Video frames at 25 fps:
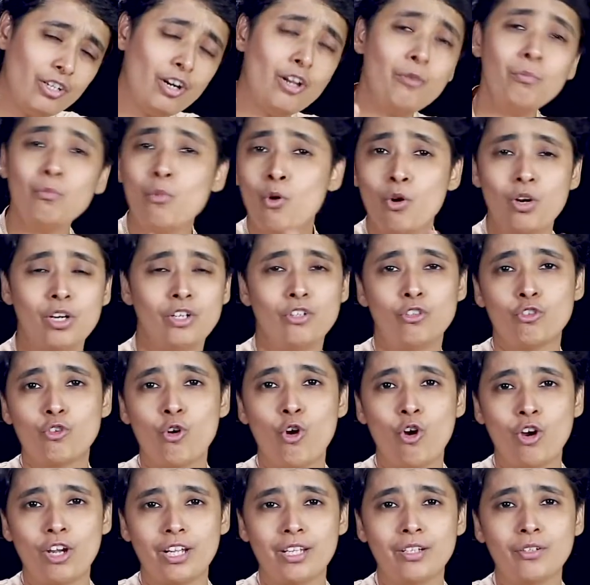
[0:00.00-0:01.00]
Ram Mohan
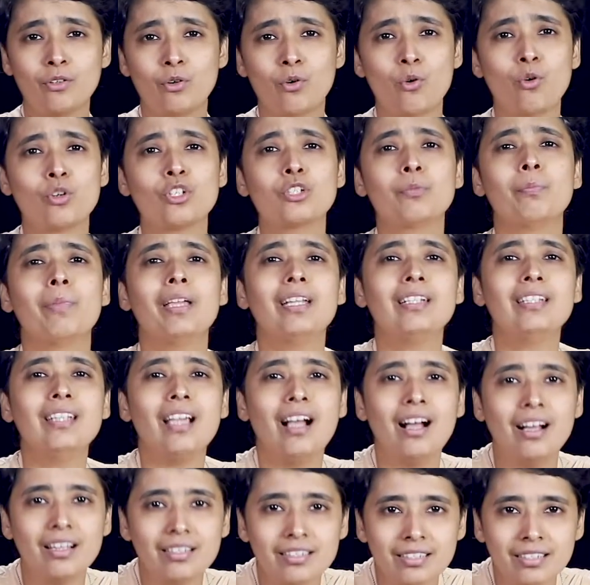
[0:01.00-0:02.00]
Roy wrote many
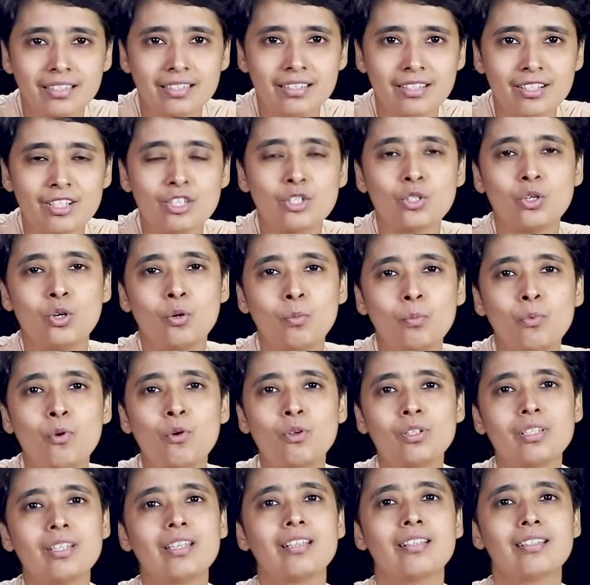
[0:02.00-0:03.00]
articles
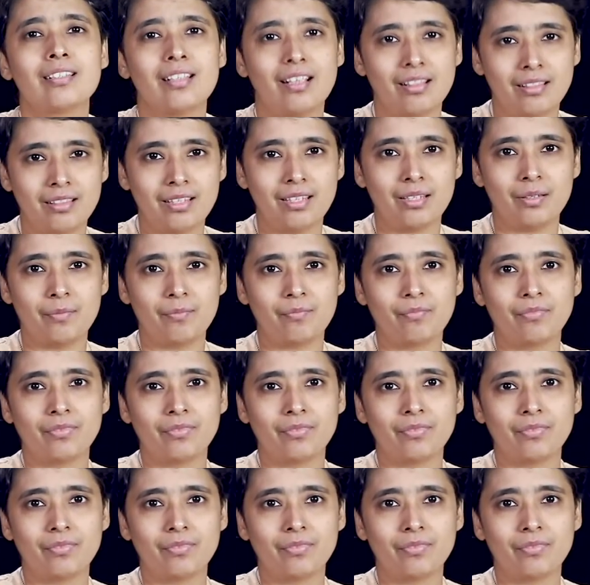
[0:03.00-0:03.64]
opposing sati